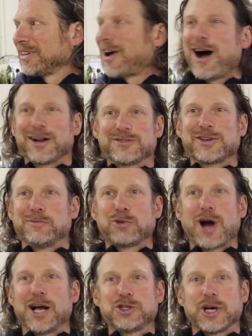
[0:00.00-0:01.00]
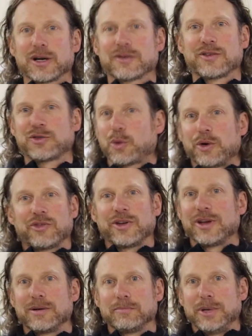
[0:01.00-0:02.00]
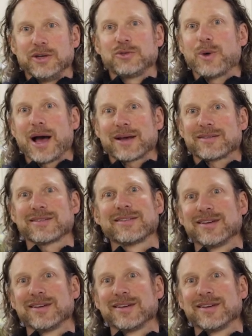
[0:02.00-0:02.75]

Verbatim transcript: constant project sourcing beeswax.